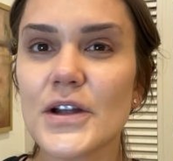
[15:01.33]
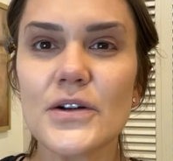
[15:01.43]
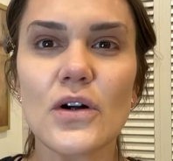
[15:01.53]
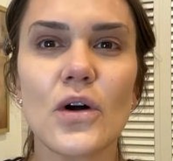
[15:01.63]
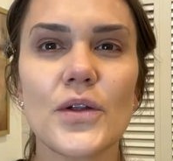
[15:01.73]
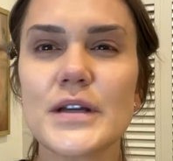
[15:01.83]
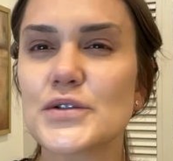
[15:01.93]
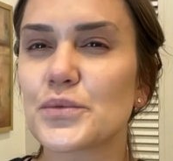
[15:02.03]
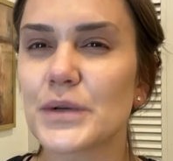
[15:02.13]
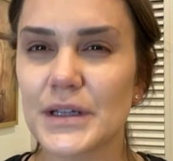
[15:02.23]
there are all
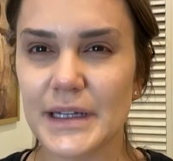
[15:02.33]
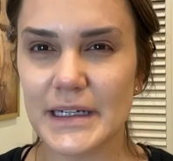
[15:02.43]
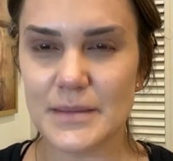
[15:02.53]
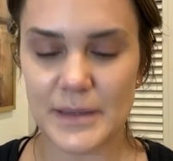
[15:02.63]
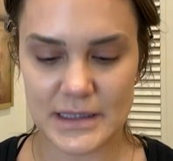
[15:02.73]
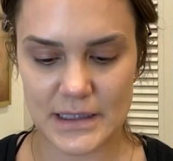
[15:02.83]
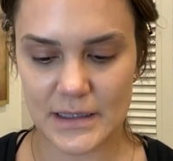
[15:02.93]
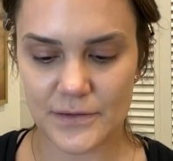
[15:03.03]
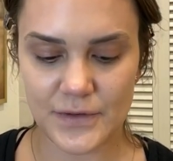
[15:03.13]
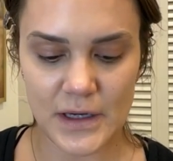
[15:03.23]
these really
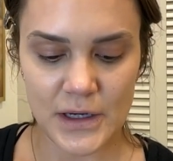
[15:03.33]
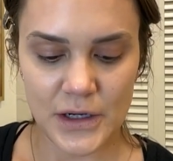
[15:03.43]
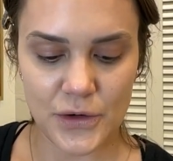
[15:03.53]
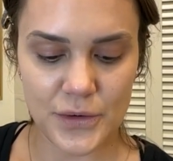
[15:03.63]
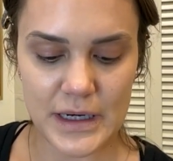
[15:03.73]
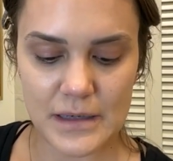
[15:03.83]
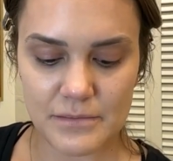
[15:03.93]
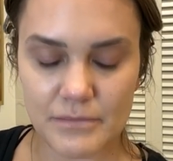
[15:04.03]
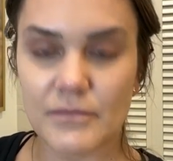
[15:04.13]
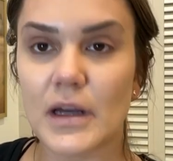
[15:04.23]
expensive
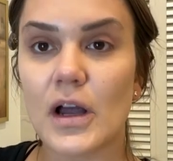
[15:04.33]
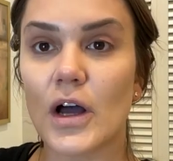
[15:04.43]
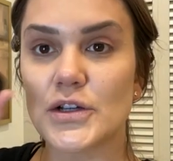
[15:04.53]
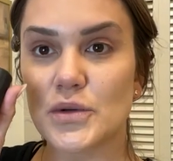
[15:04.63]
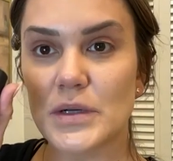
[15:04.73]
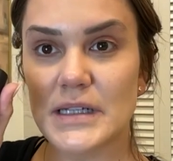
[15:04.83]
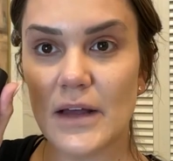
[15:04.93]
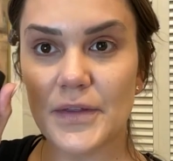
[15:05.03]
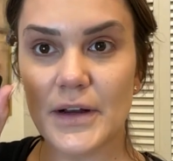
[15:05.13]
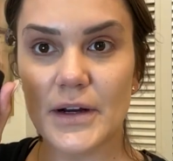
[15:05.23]
cream contours
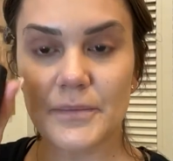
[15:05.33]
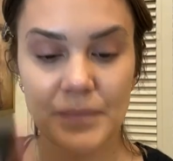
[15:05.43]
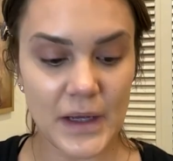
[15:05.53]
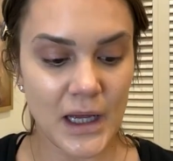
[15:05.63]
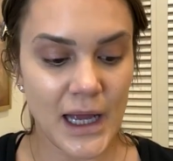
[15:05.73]
out there.